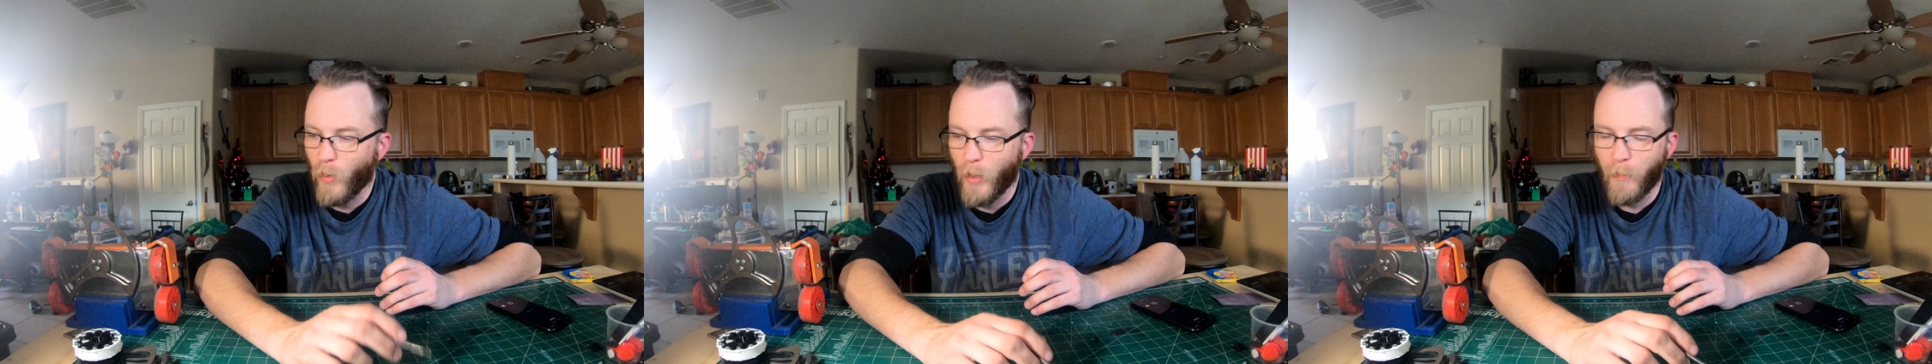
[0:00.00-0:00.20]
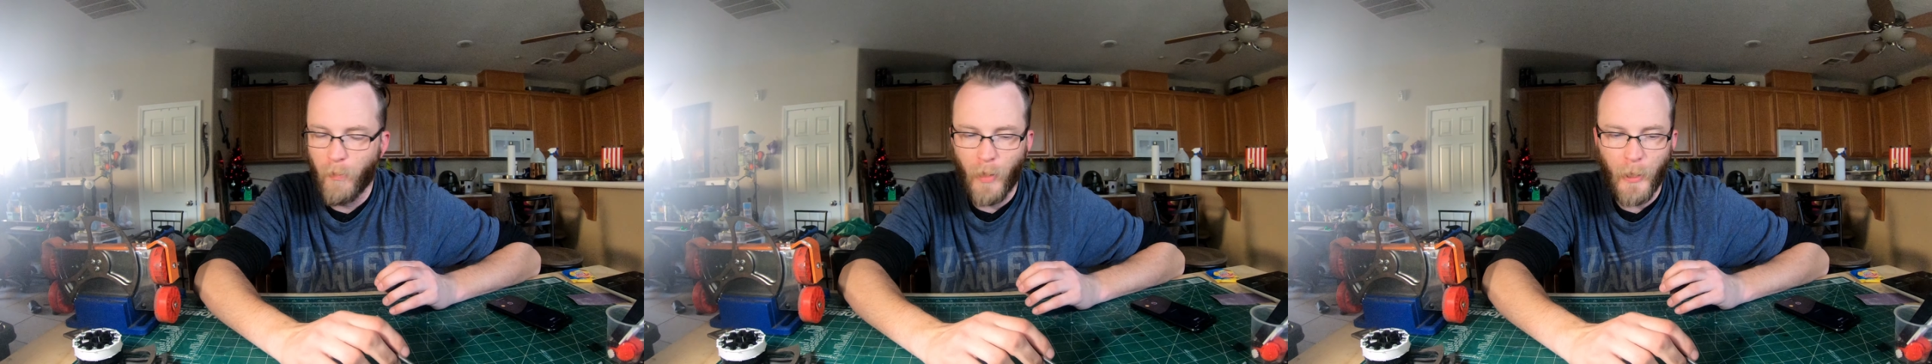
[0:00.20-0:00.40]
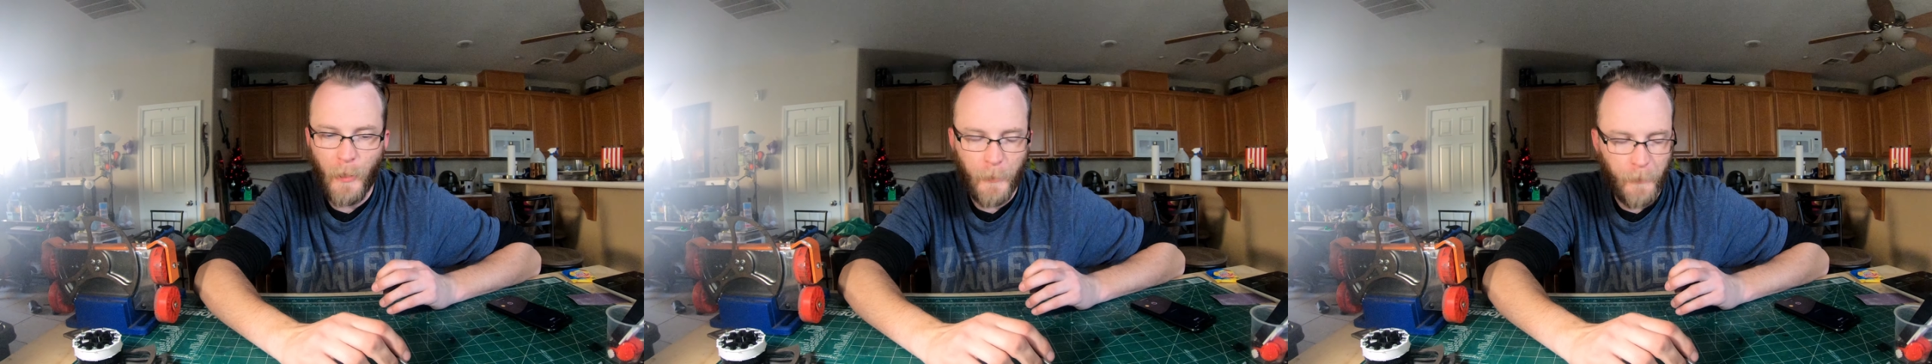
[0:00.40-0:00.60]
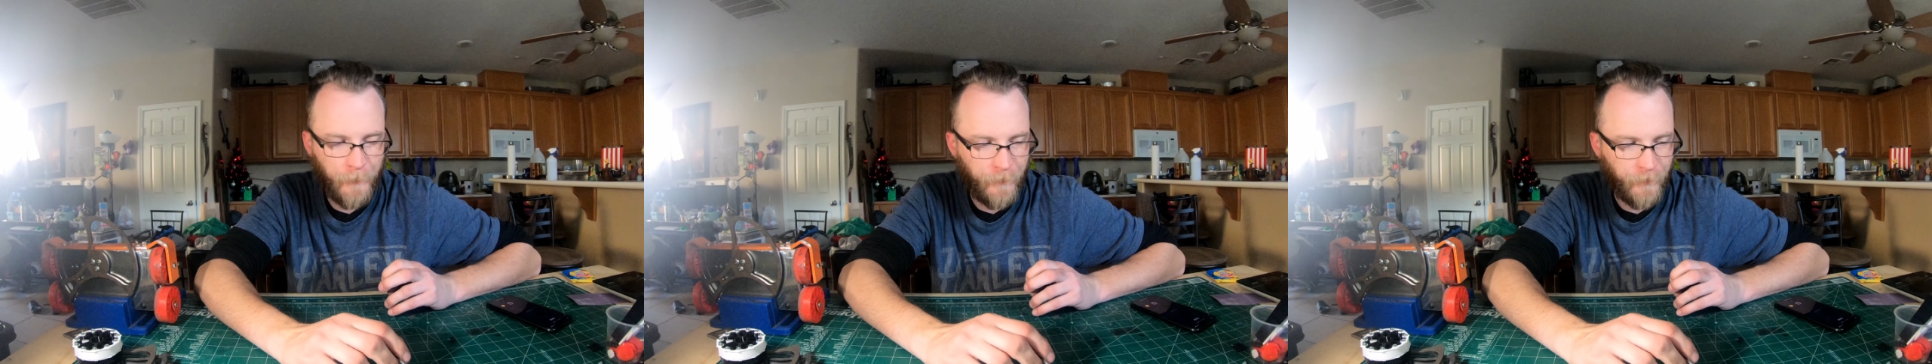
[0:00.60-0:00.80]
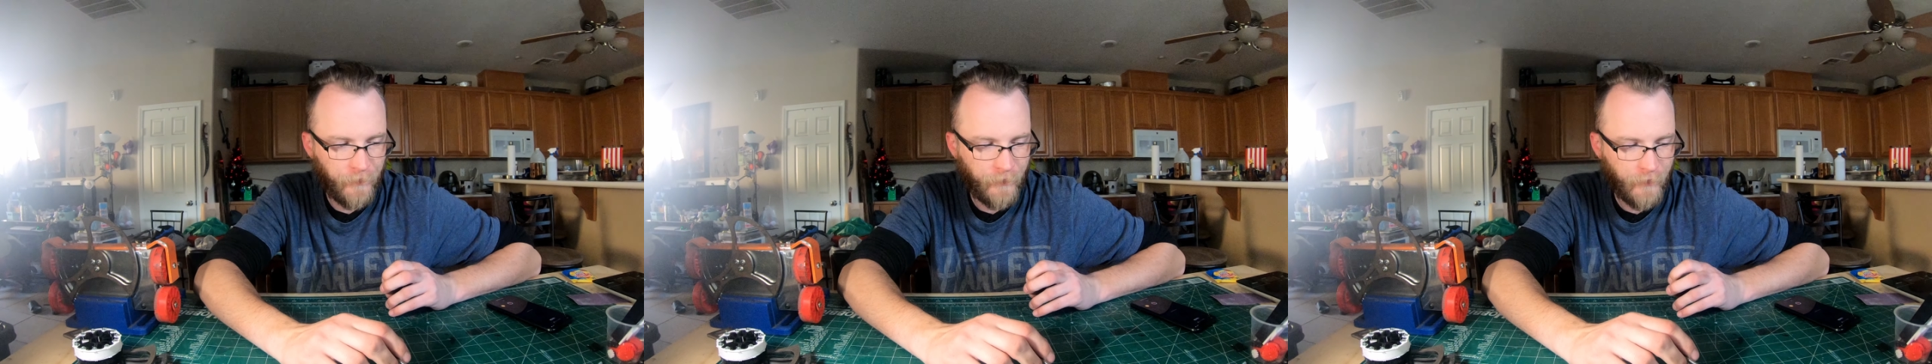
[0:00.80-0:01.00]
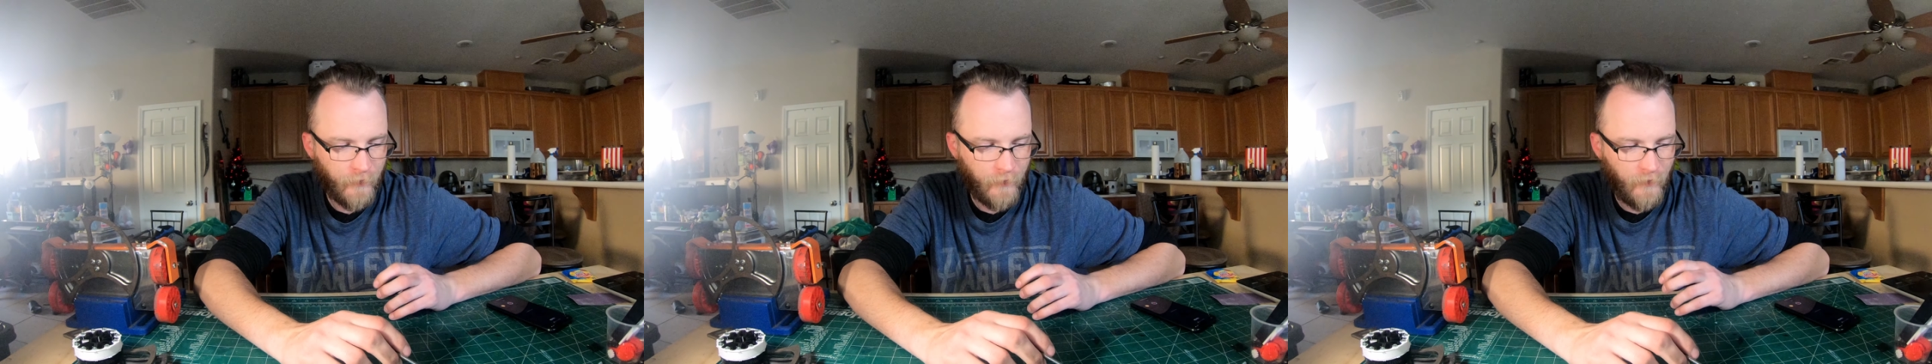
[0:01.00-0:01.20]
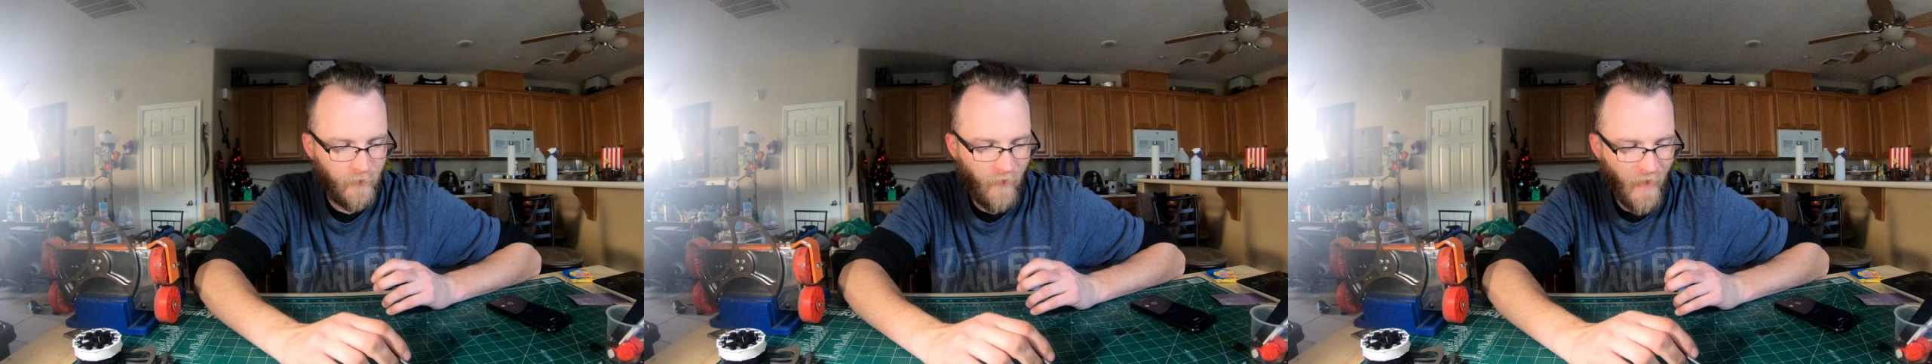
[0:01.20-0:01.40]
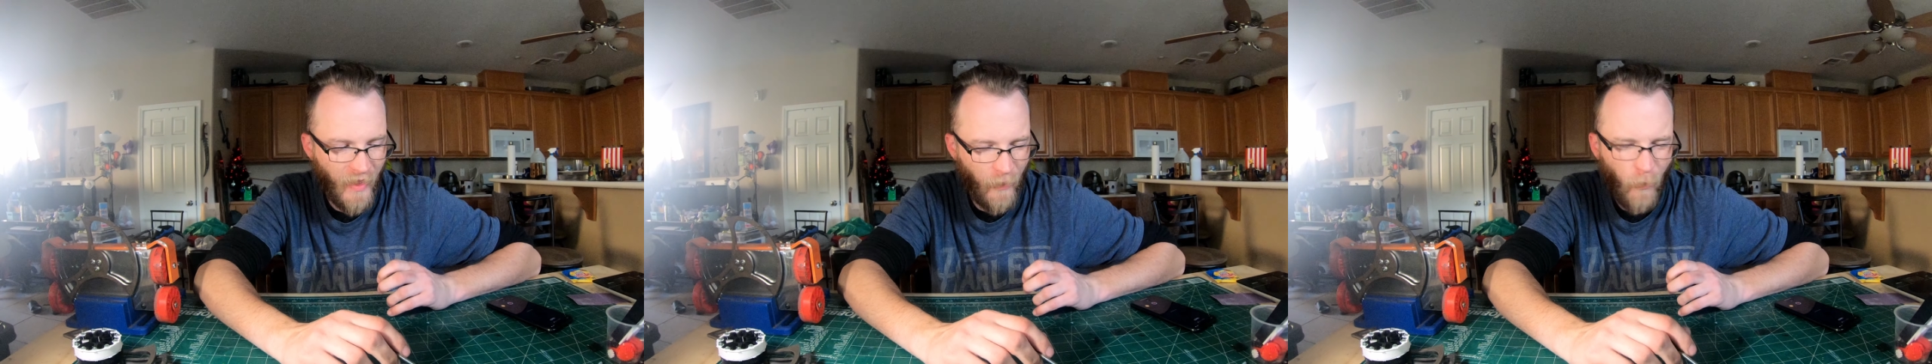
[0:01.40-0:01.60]
Wumbo,
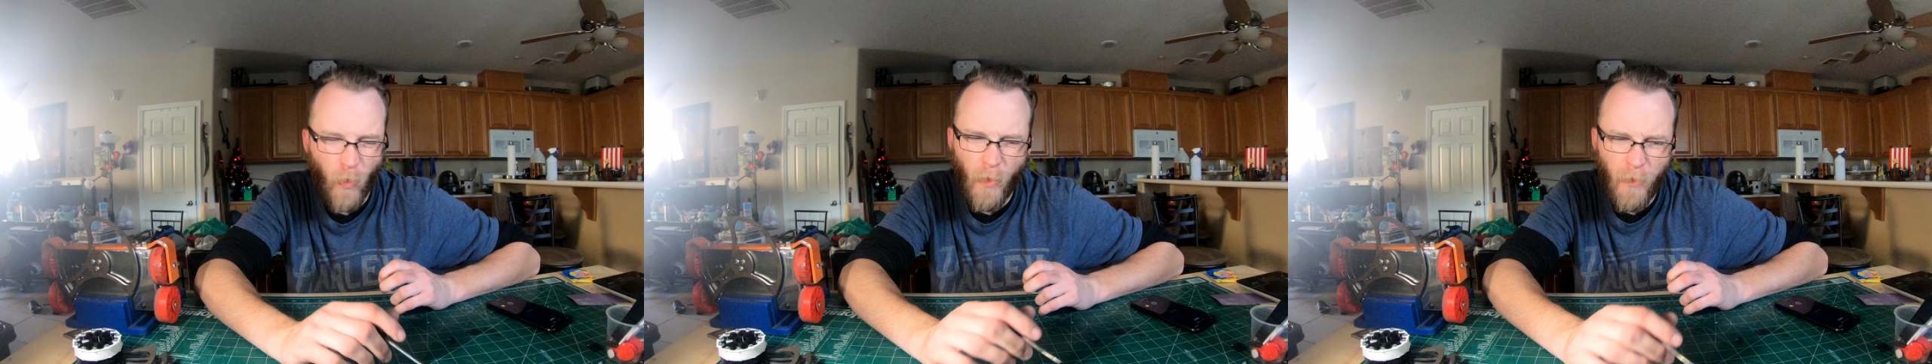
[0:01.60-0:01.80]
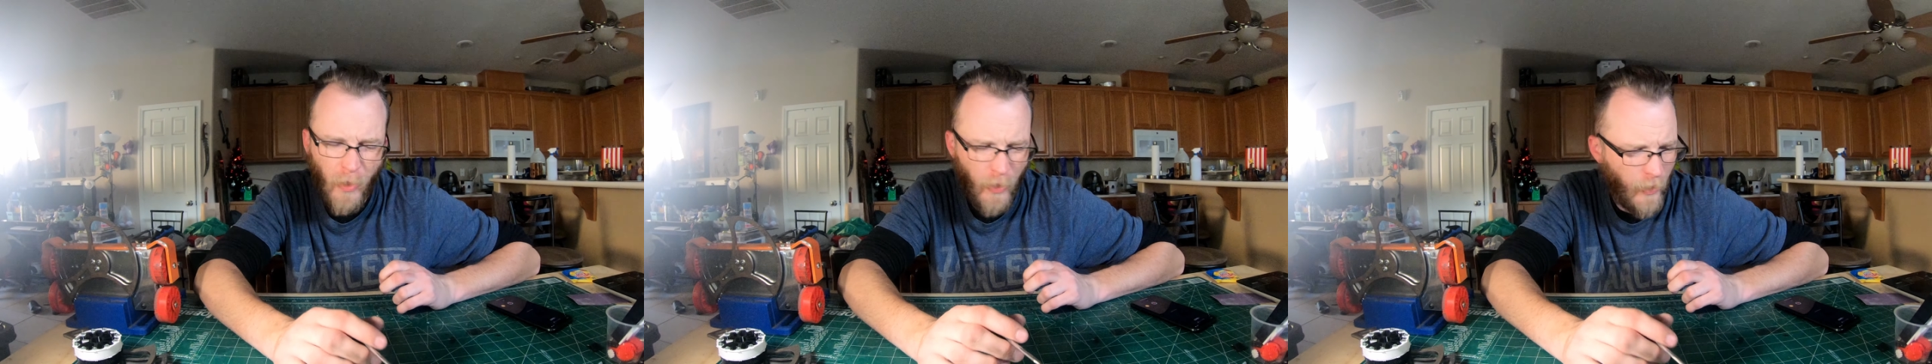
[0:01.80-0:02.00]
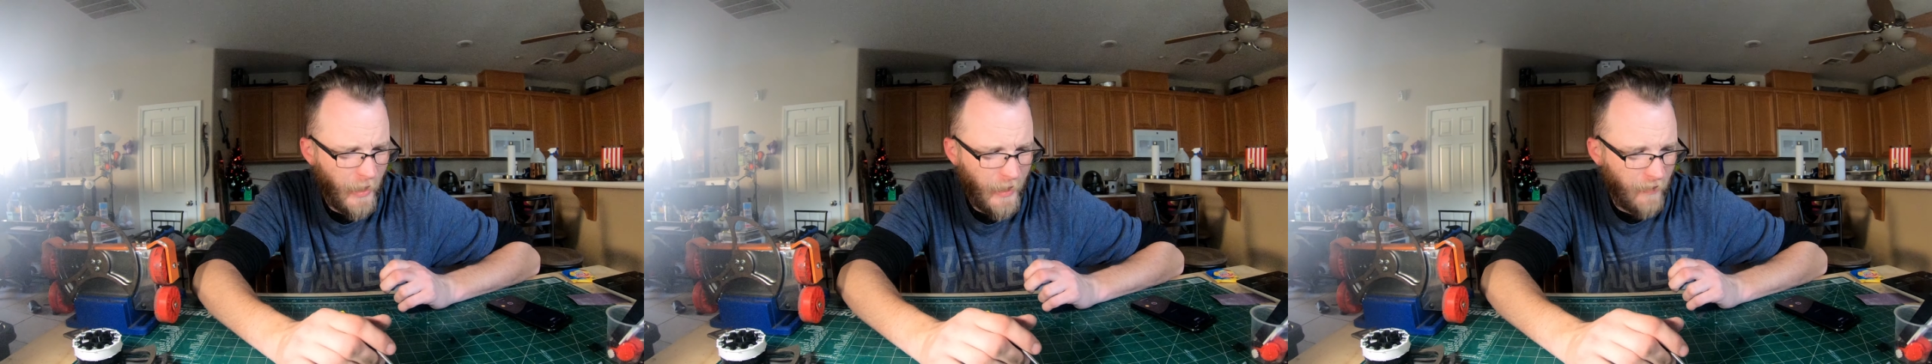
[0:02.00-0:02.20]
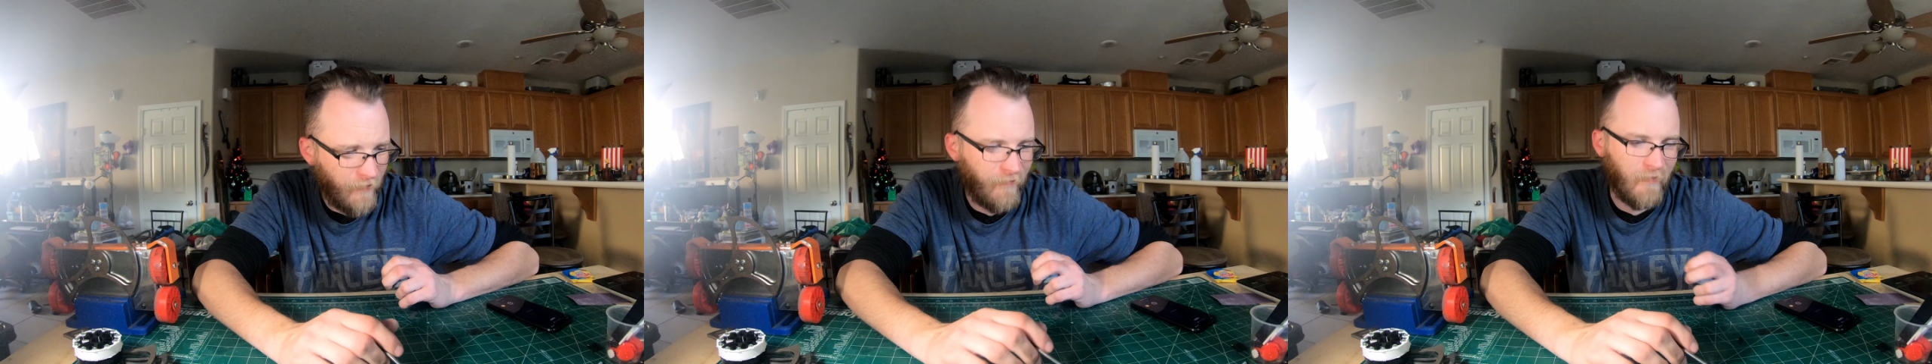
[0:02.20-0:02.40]
though, I